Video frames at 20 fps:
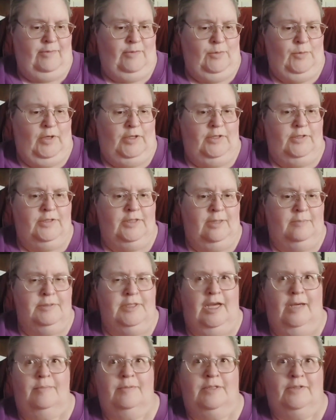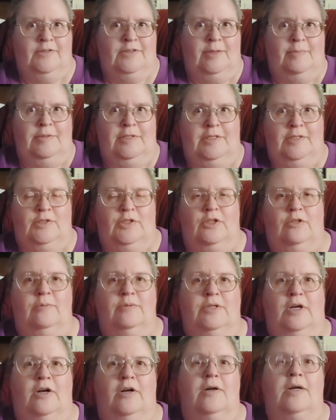to wonder sometimes if some of these terms
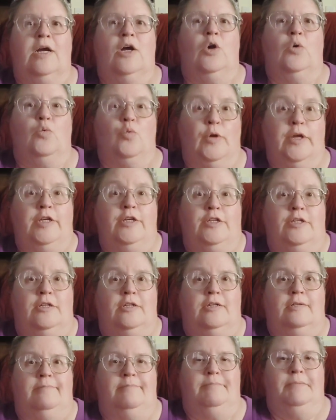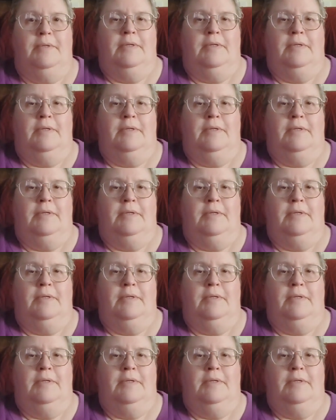are regional,